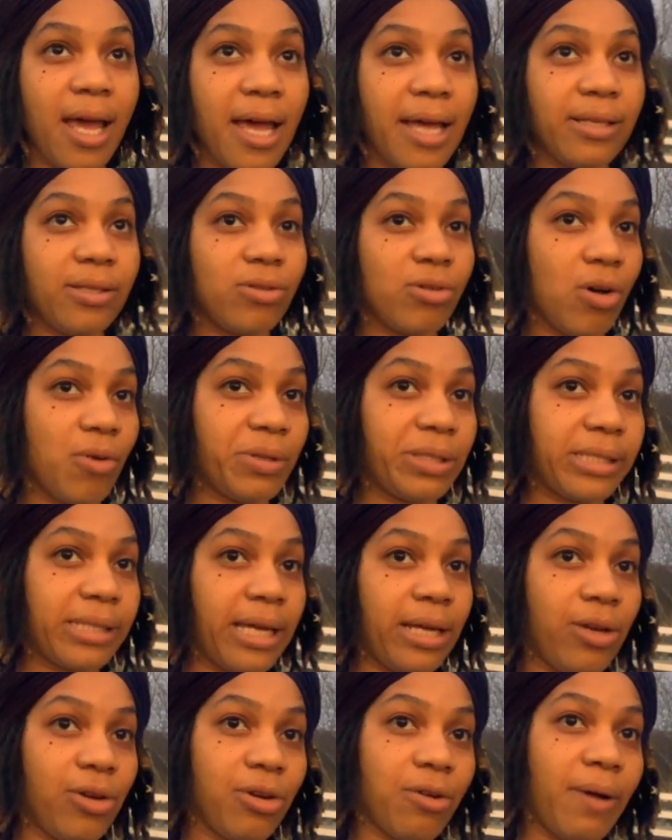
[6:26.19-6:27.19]
So it's
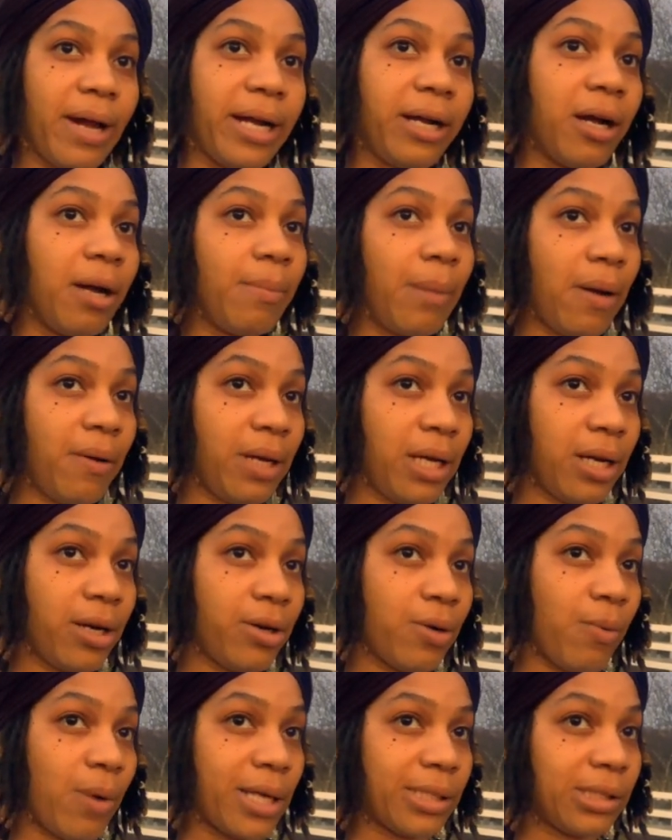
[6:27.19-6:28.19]
like, you know, I come out
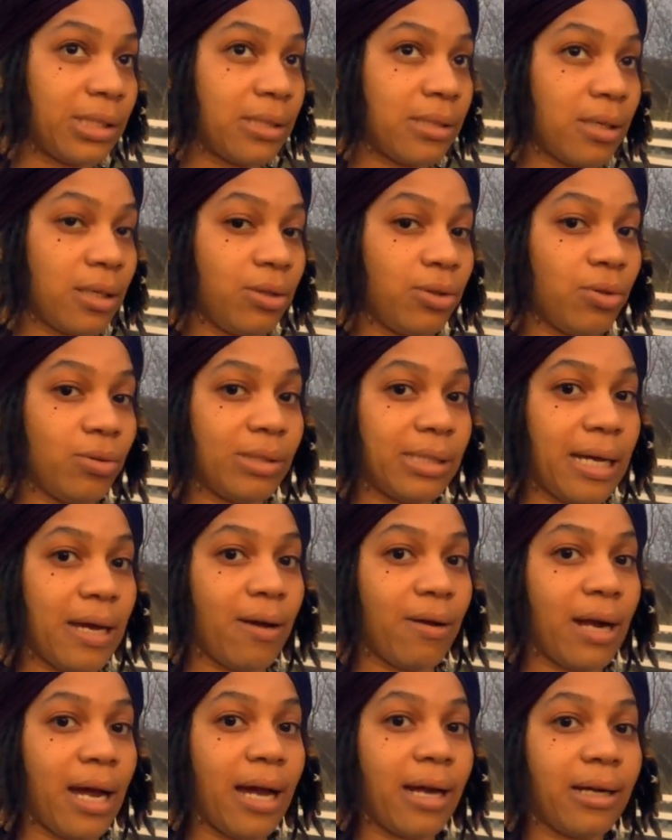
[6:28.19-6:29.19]
here to watch the sun go
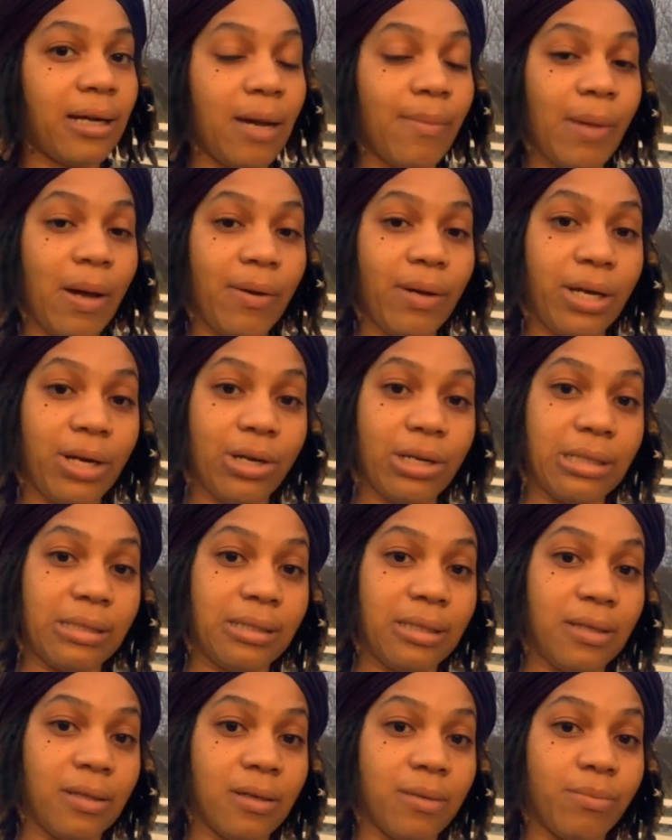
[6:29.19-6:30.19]
down. I come out here to
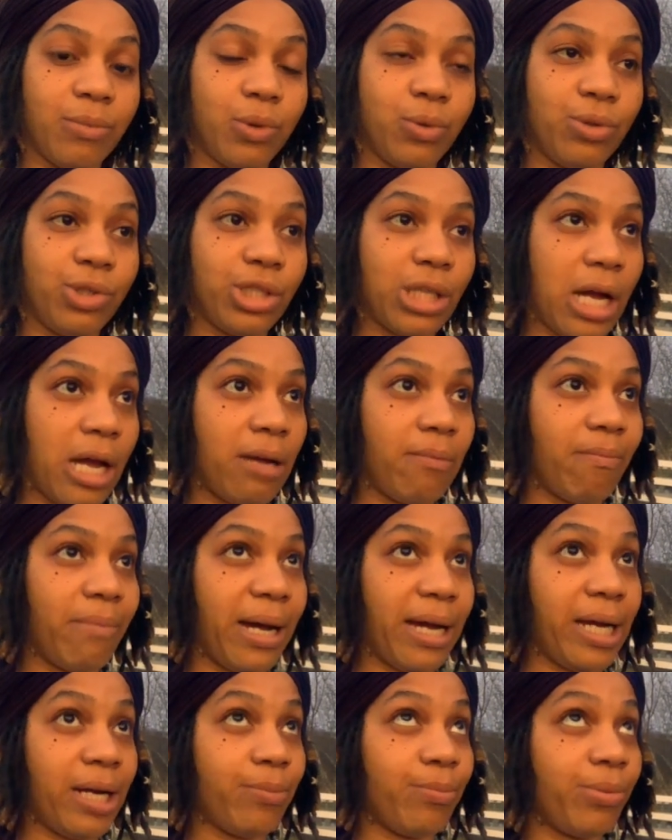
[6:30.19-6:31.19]
see the moon shine
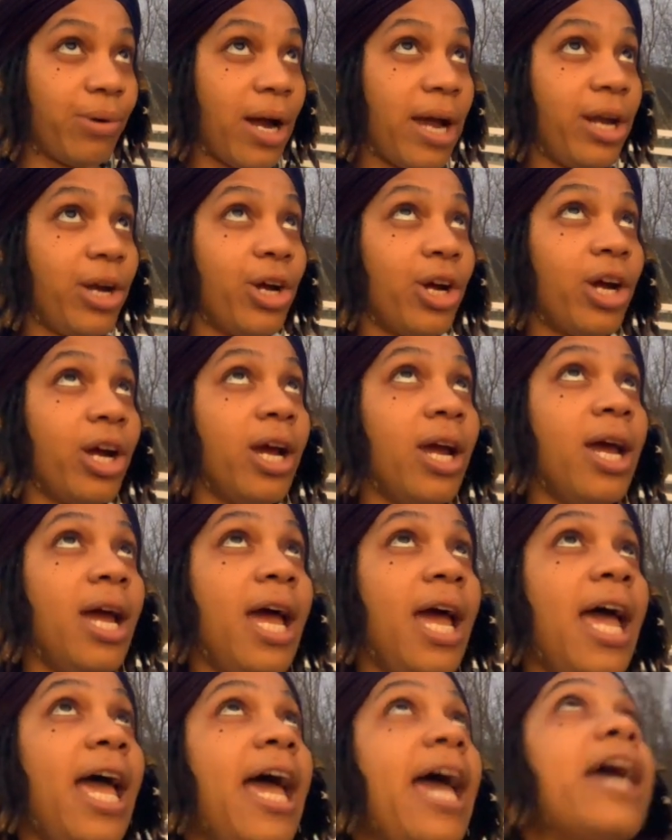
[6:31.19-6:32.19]
brighter.
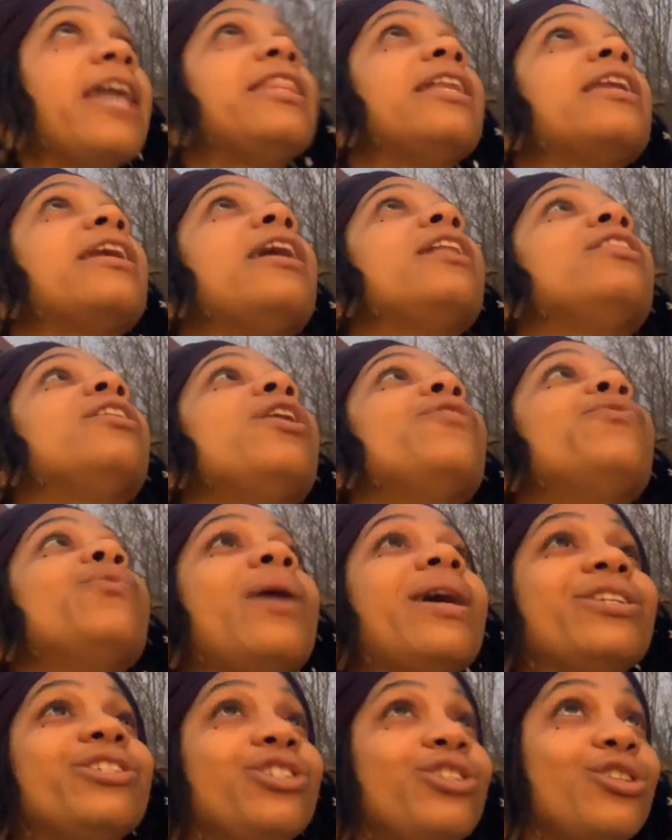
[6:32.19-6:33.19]
And then I love
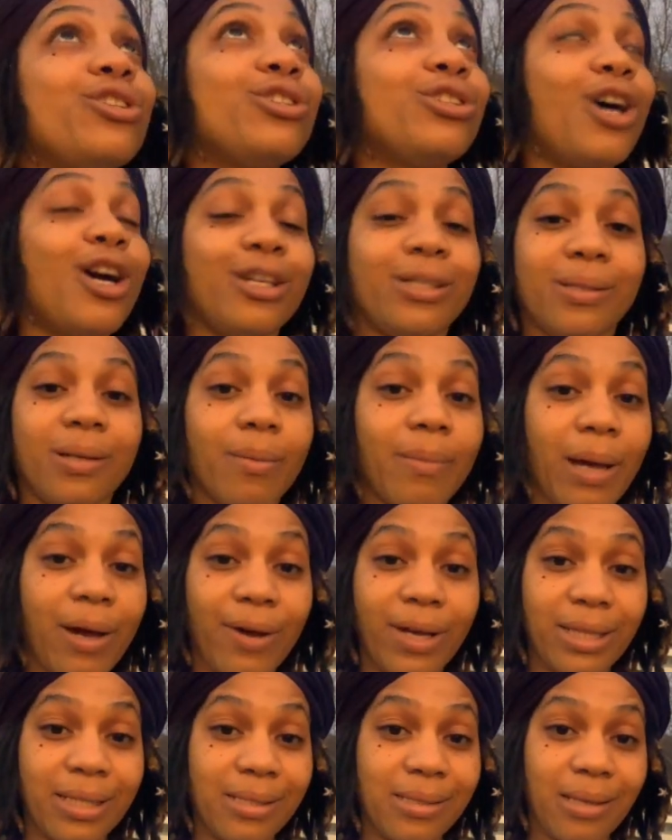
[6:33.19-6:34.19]
watching the stars come
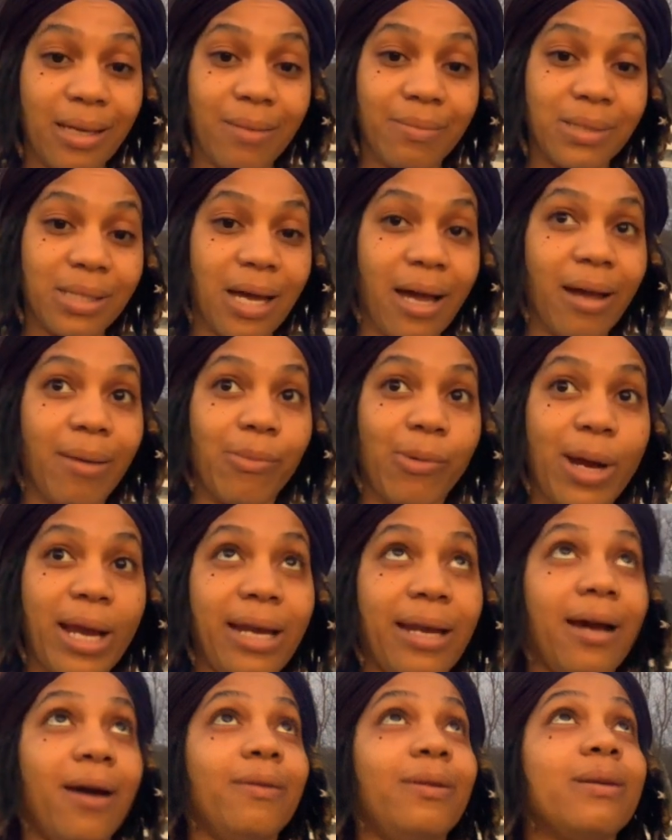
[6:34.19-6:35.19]
out at the same time.
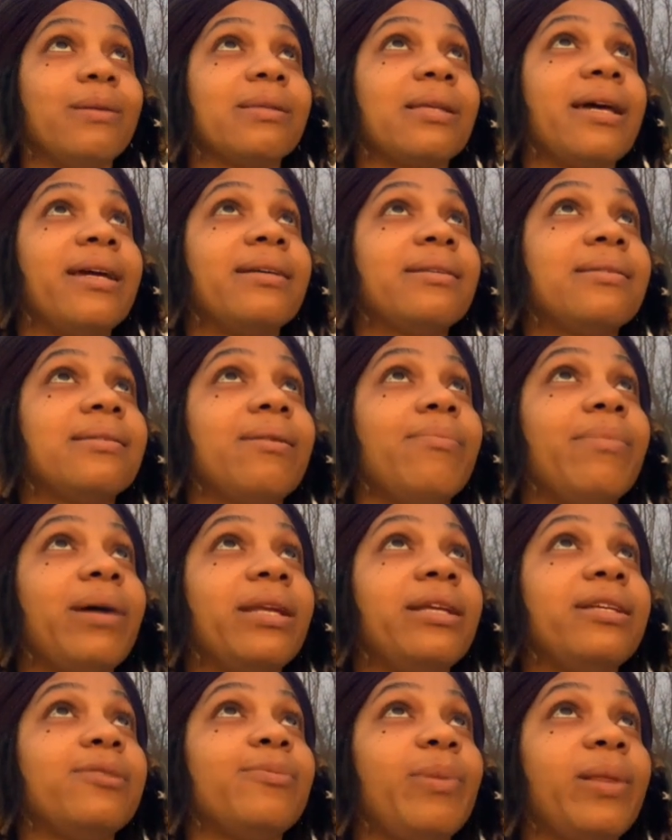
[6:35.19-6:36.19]
Right now, there's like
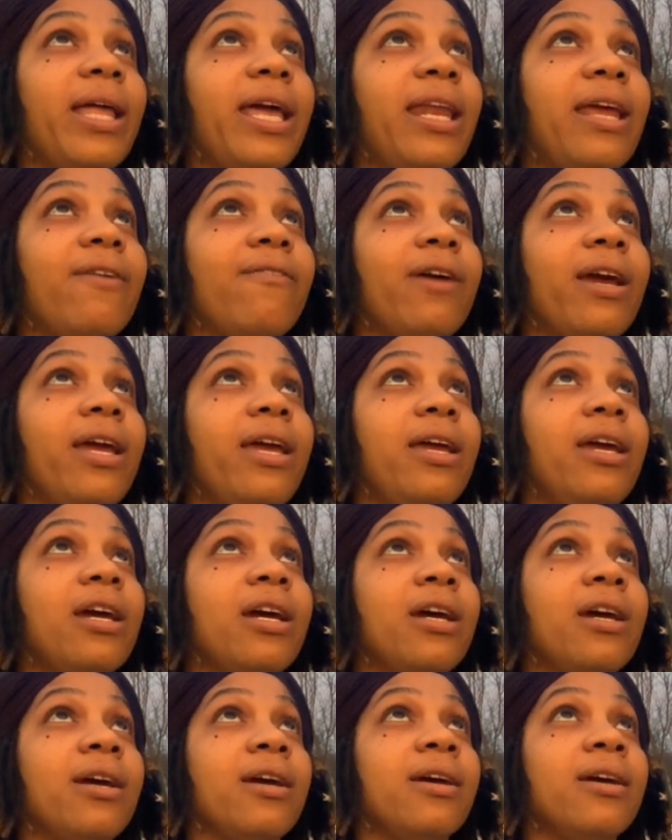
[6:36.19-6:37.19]
somebody's planet right
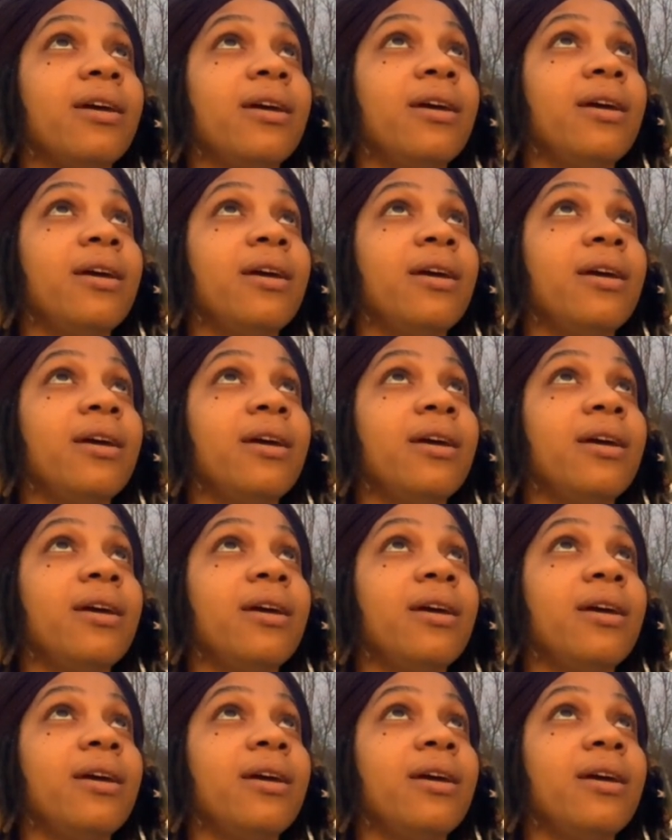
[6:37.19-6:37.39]
here.